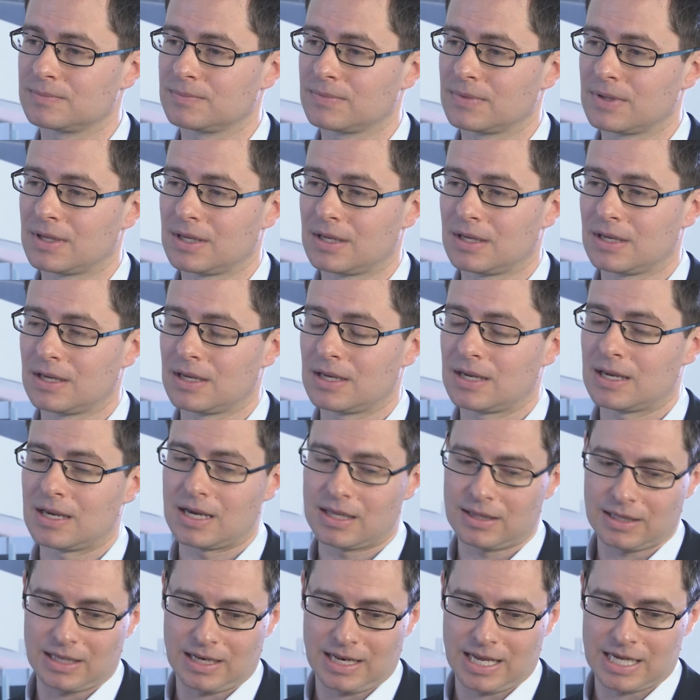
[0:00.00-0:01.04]
Mm-hmm.
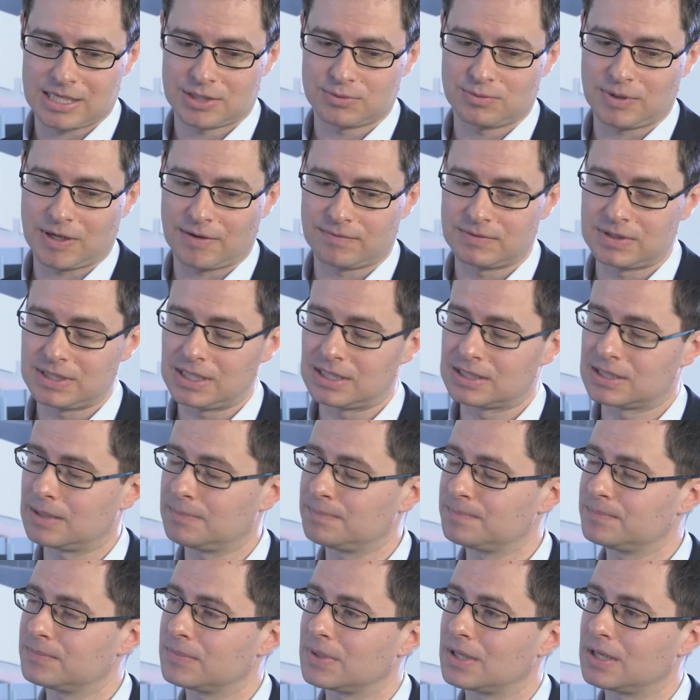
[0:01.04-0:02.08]
And then lastly, we have
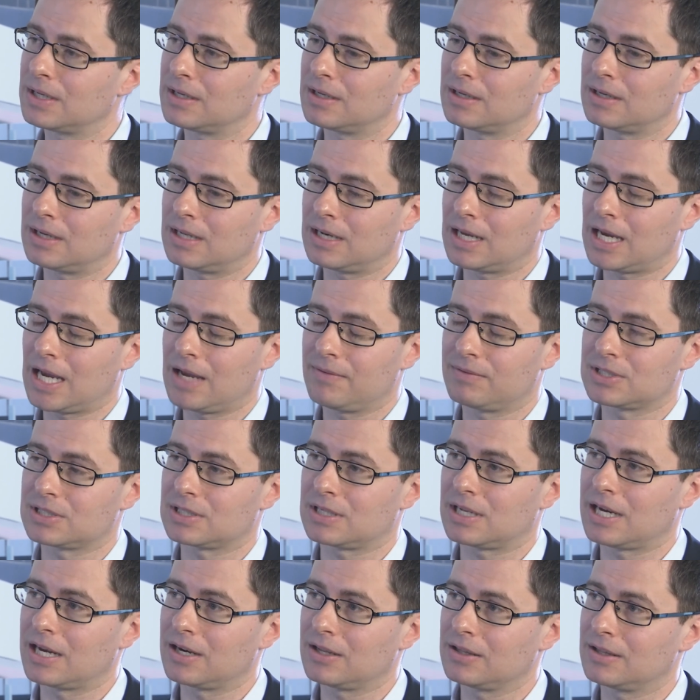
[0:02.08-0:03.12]
DSM, and I have a
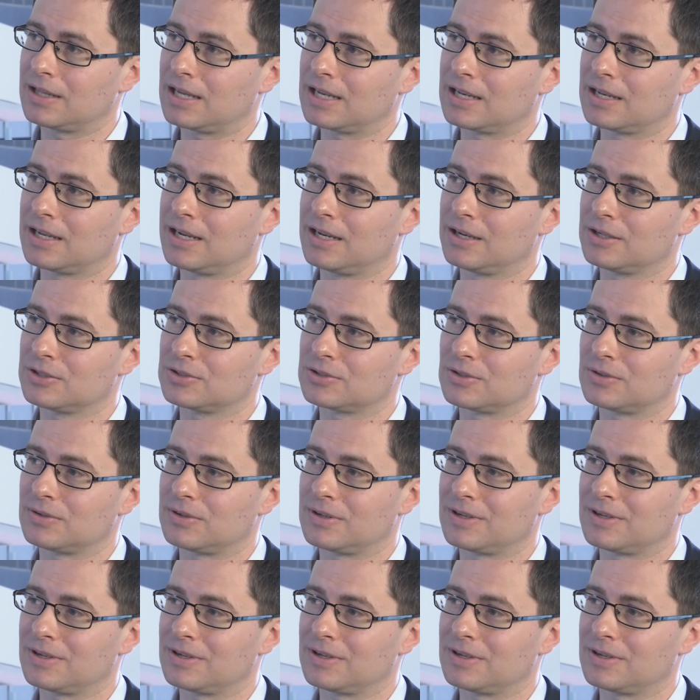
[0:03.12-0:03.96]
slide on that later, so